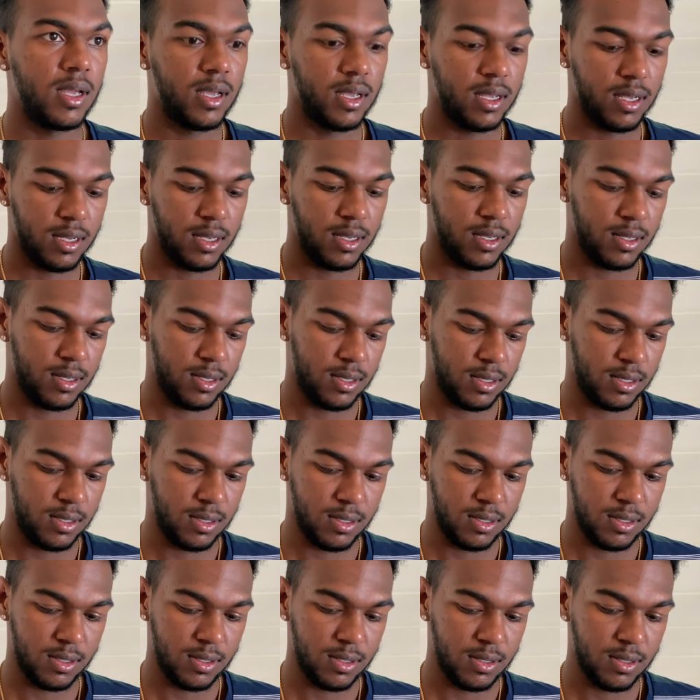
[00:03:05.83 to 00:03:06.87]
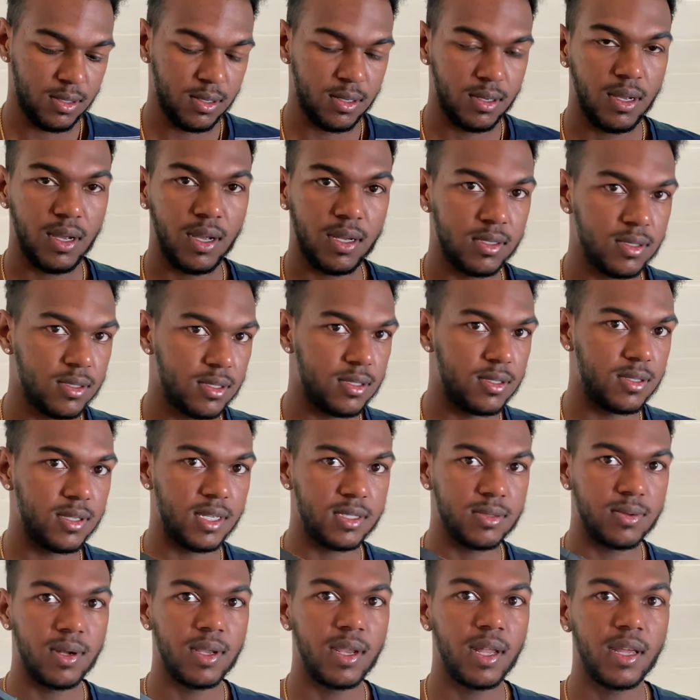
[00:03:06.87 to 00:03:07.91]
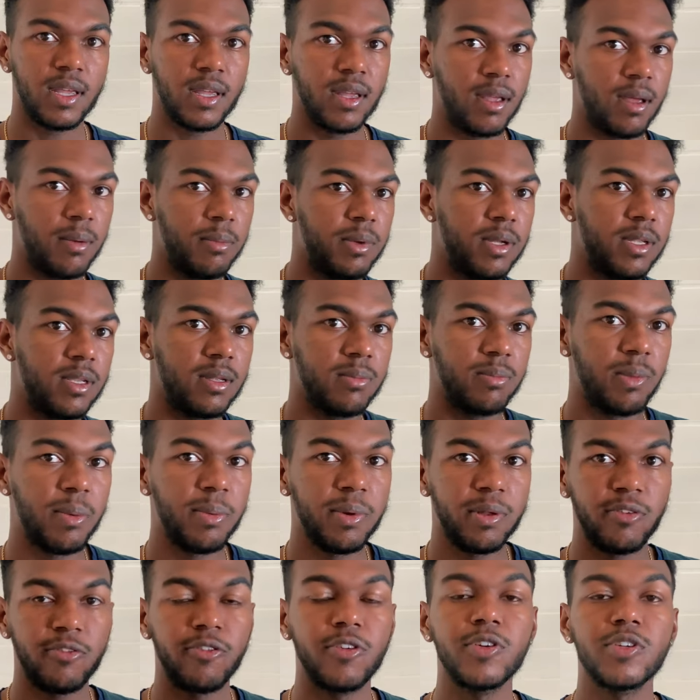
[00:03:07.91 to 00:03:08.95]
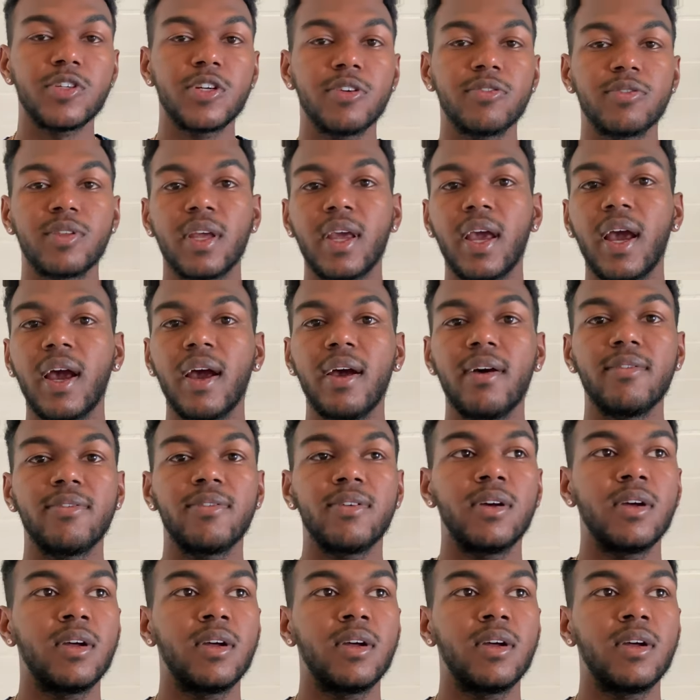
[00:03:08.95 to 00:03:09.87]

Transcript: And I just, that's why I like it. I mean, maybe in the future if they have,